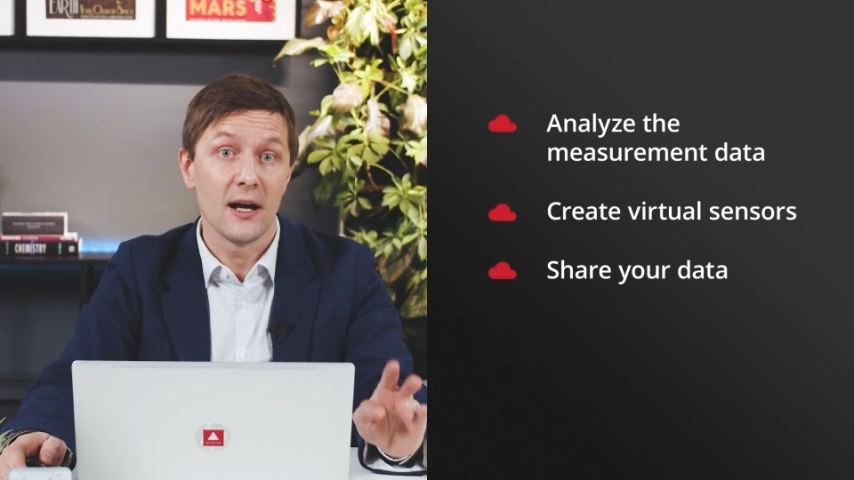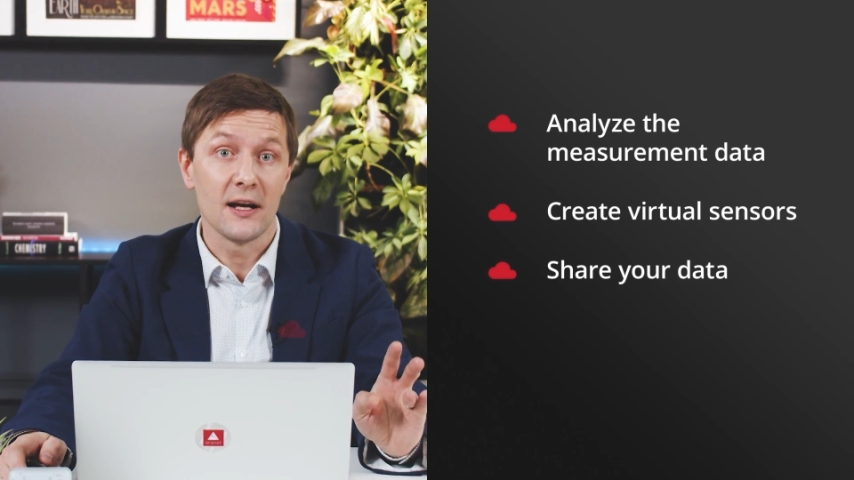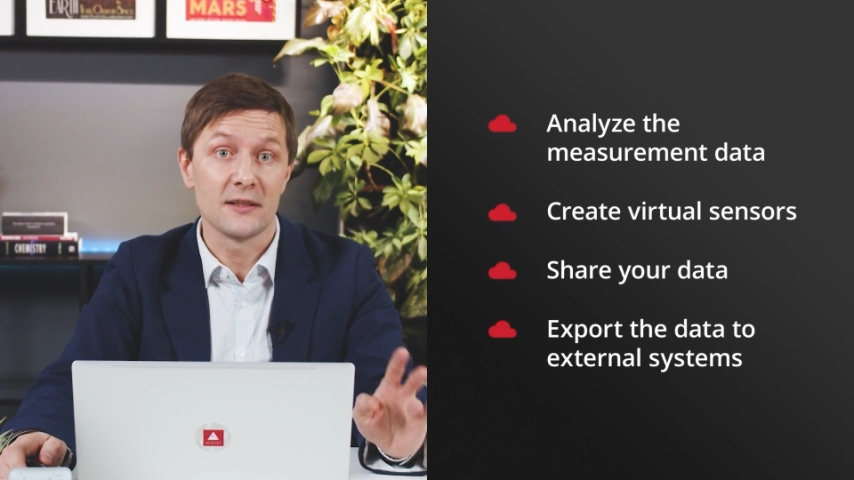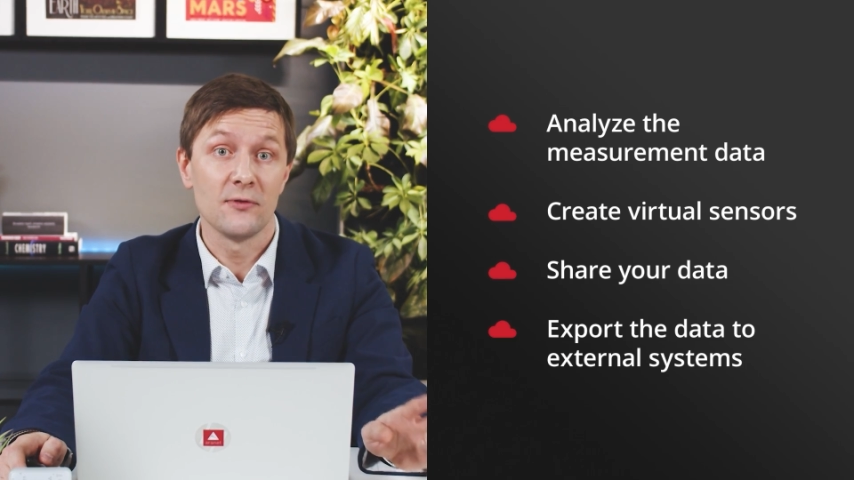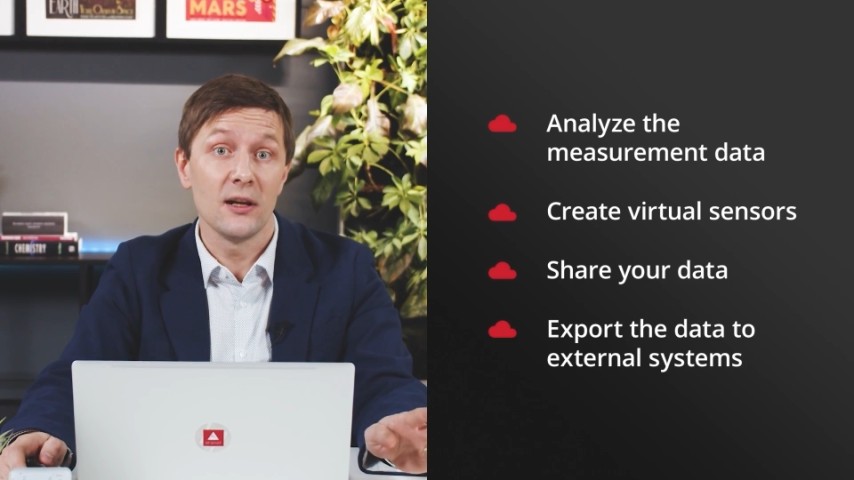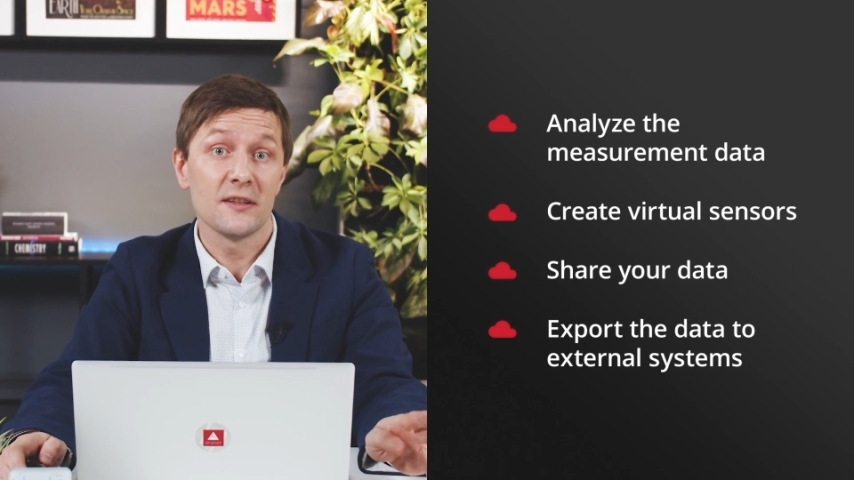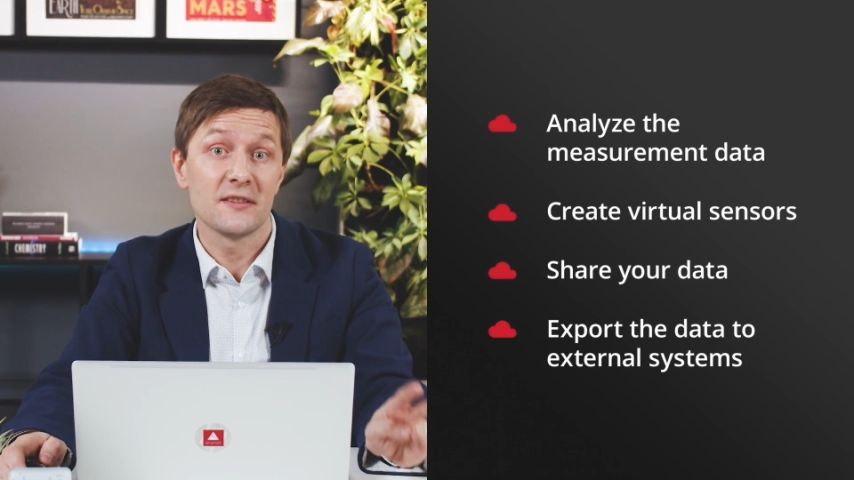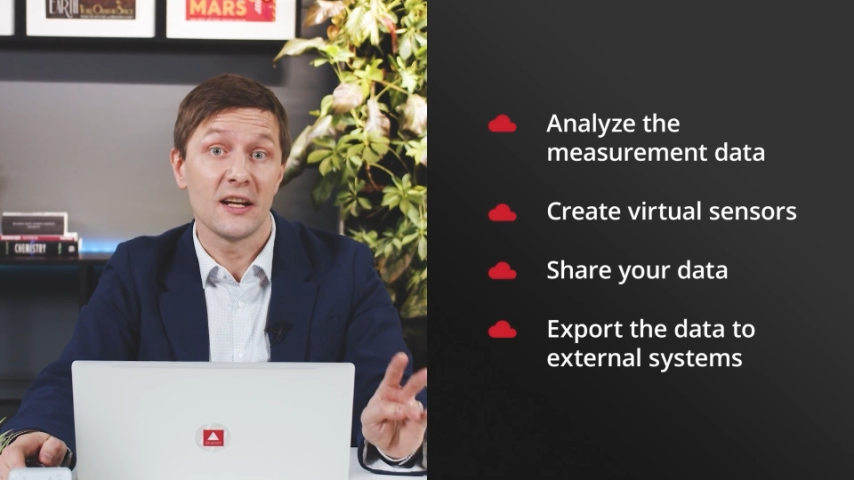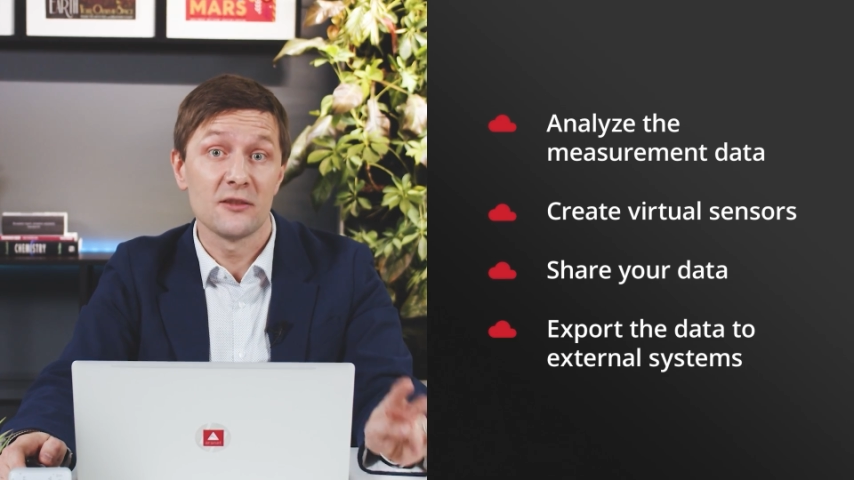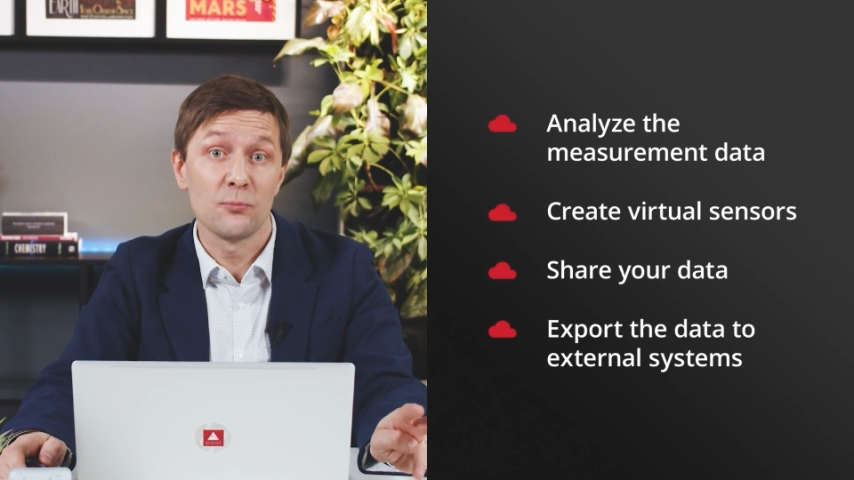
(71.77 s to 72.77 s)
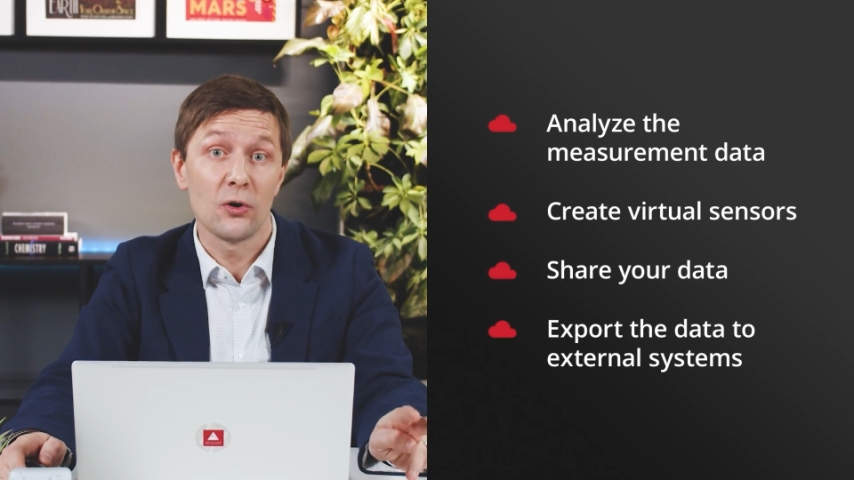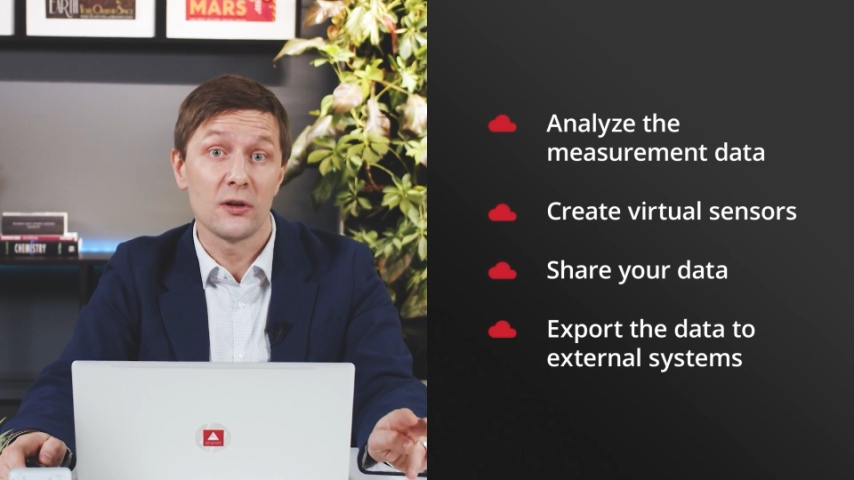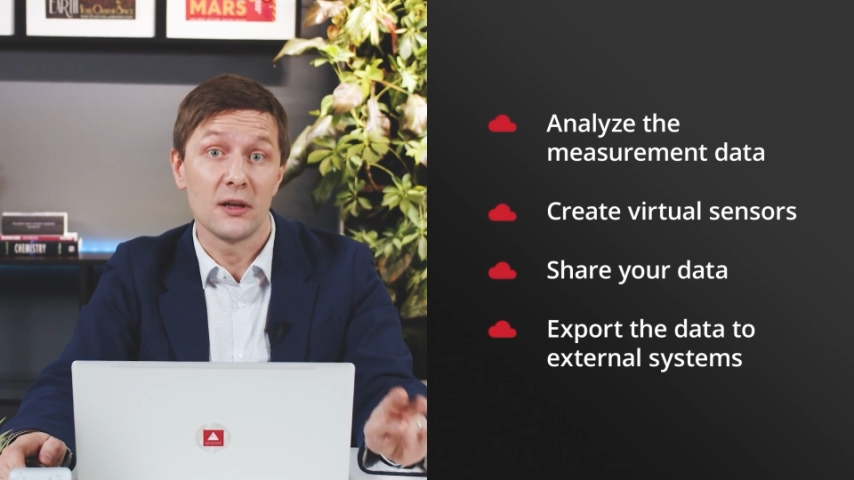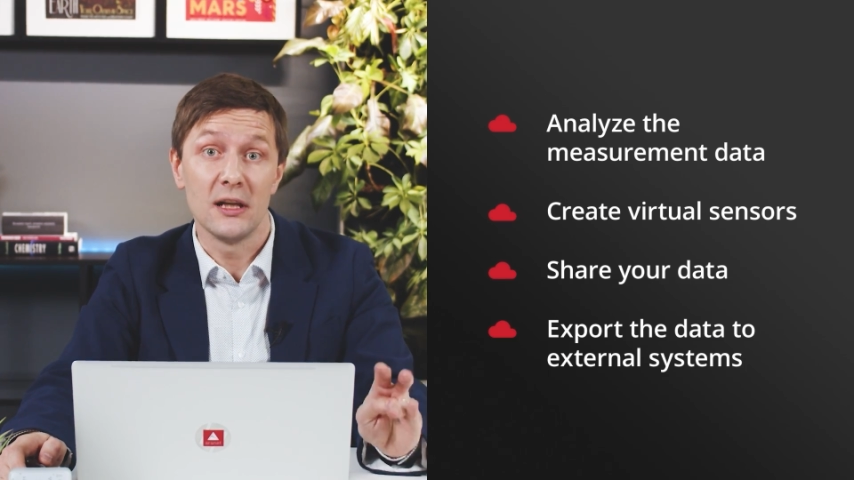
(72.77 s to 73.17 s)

as well as export